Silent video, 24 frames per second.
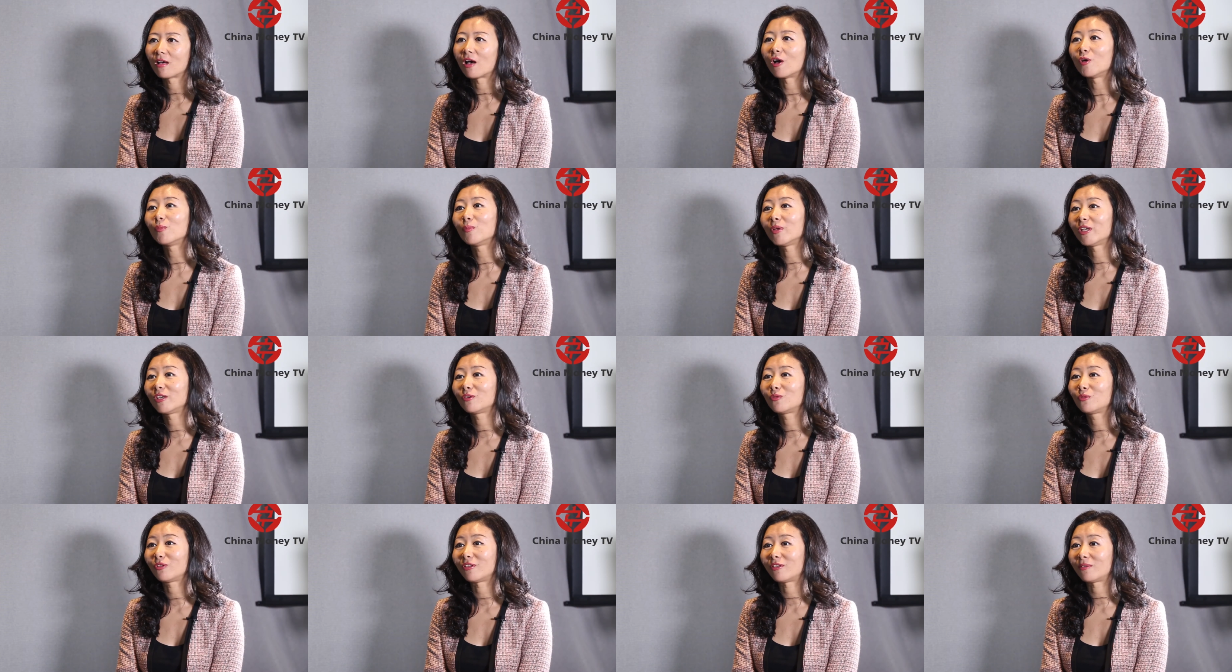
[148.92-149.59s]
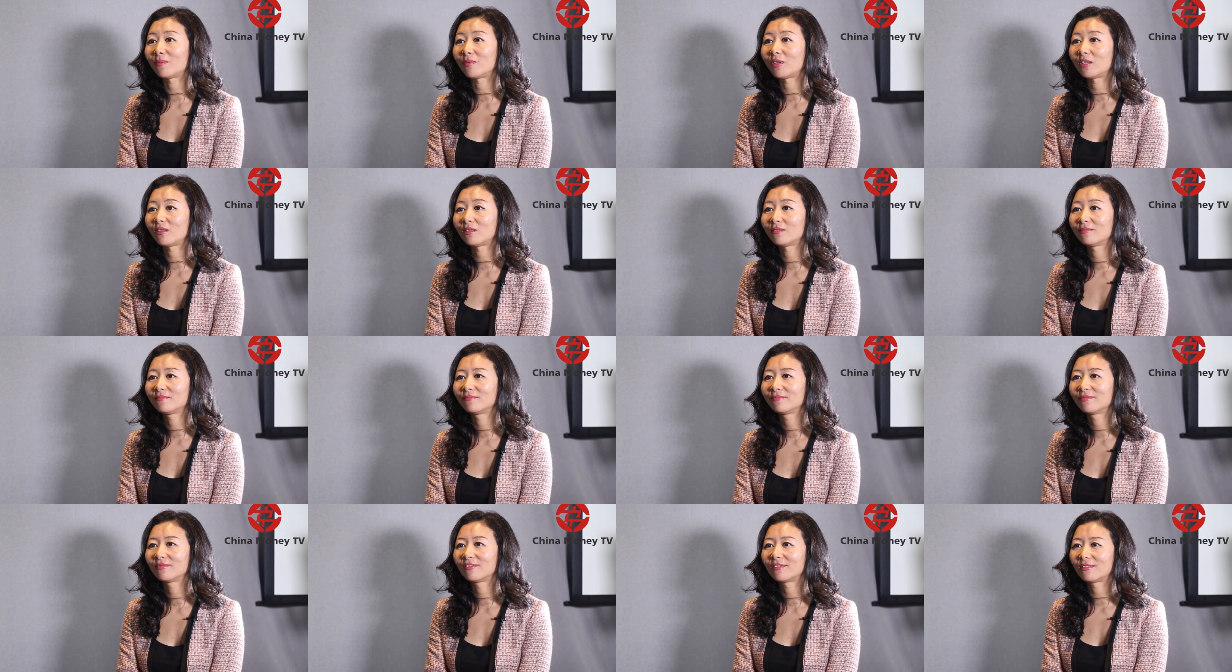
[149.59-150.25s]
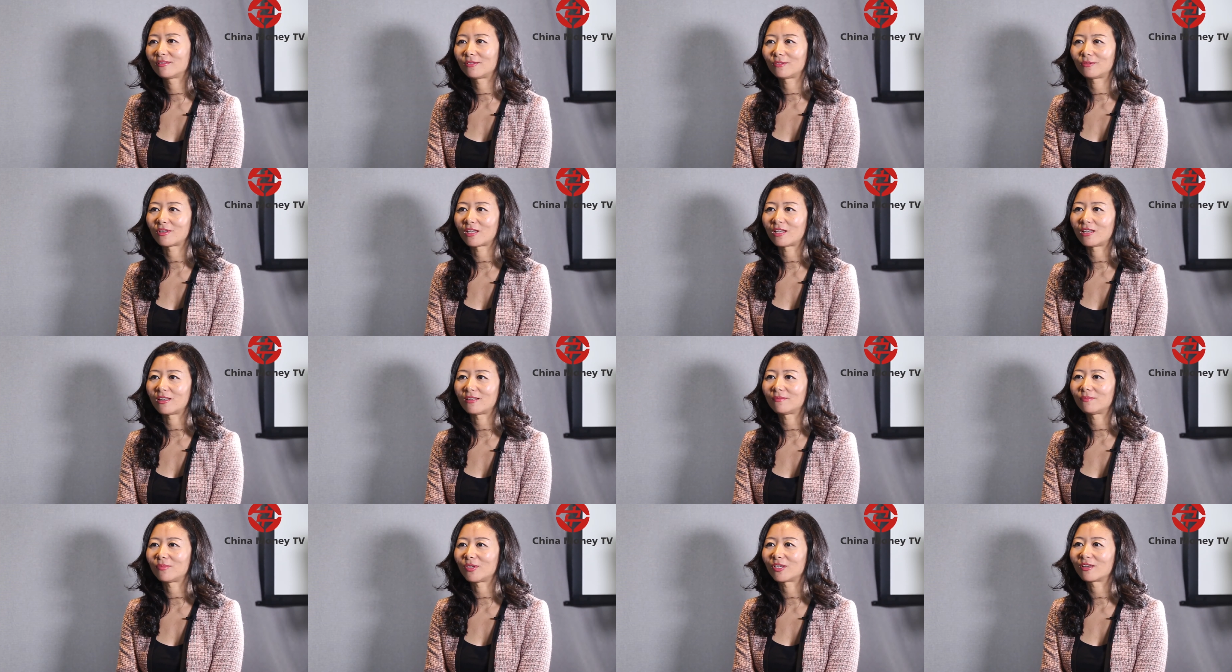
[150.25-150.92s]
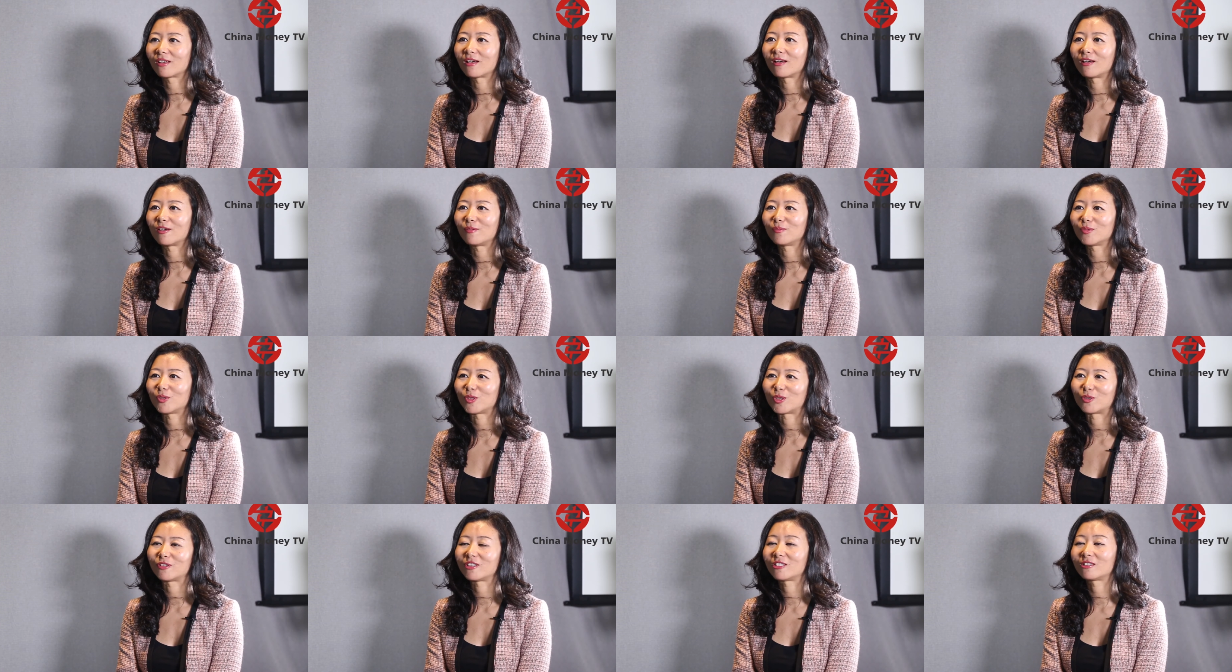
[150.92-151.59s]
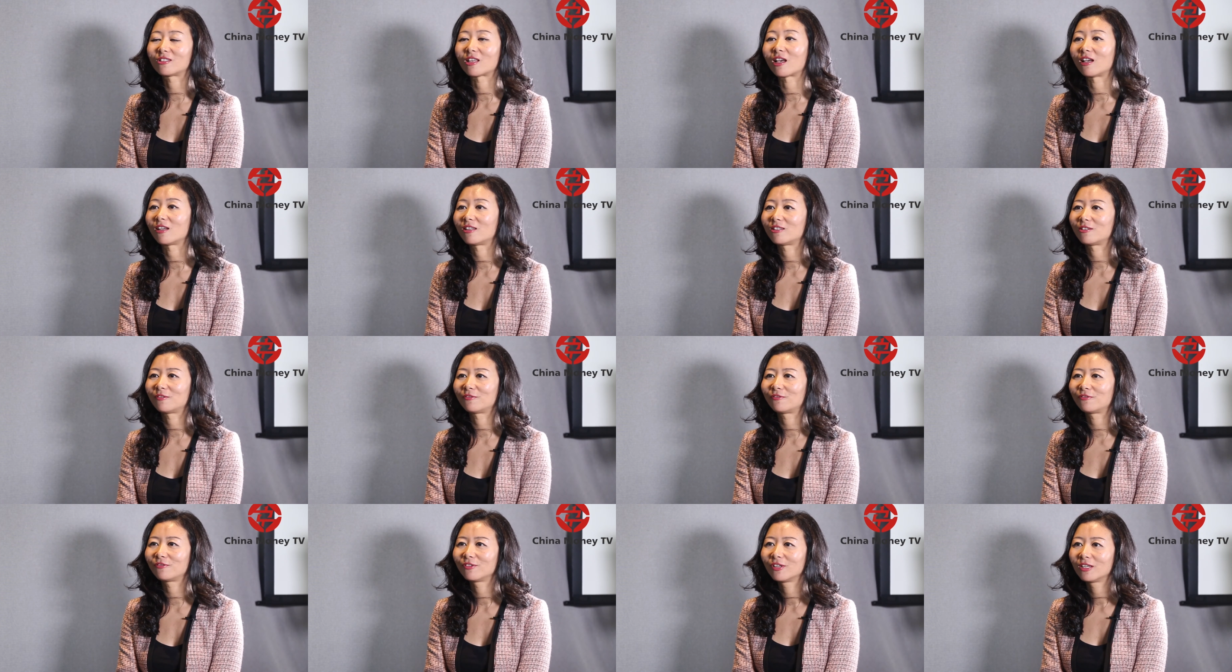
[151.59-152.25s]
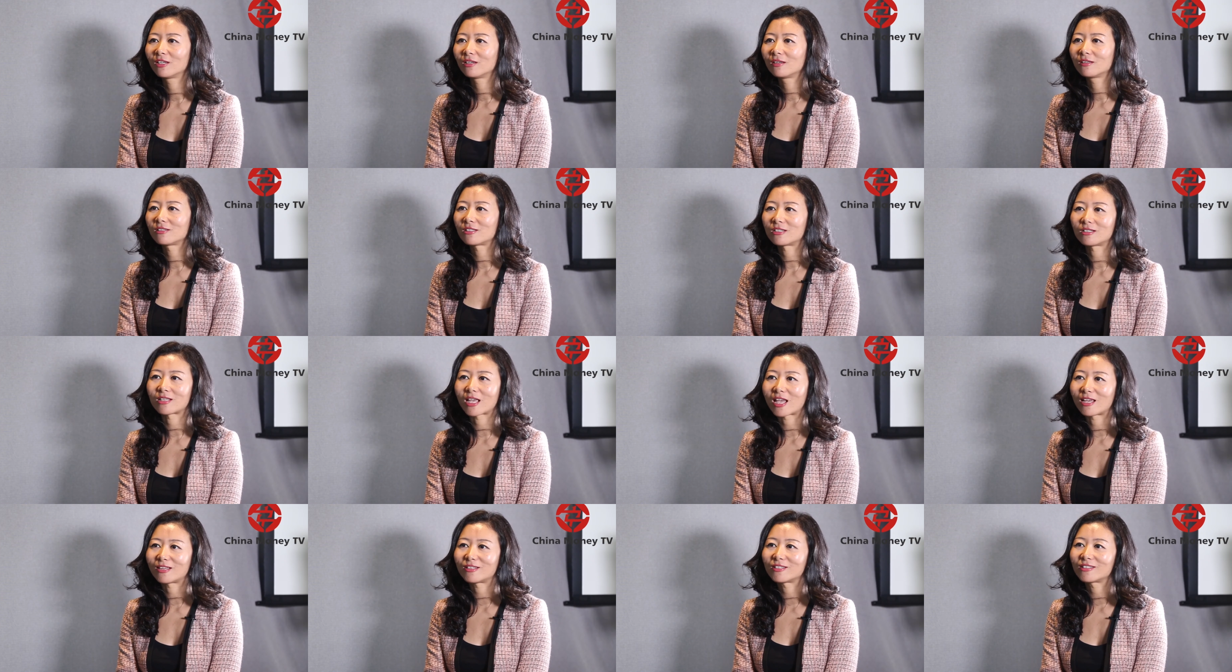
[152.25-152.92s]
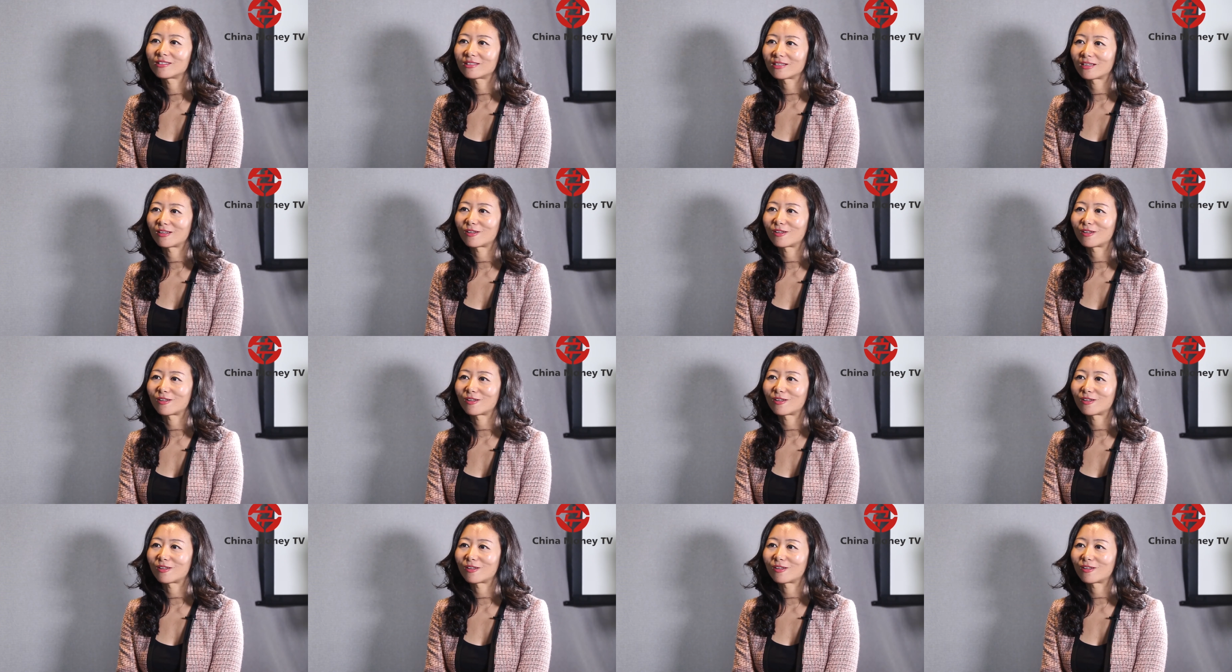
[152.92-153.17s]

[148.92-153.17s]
How big would they be? Do they become, you know, the size of today's,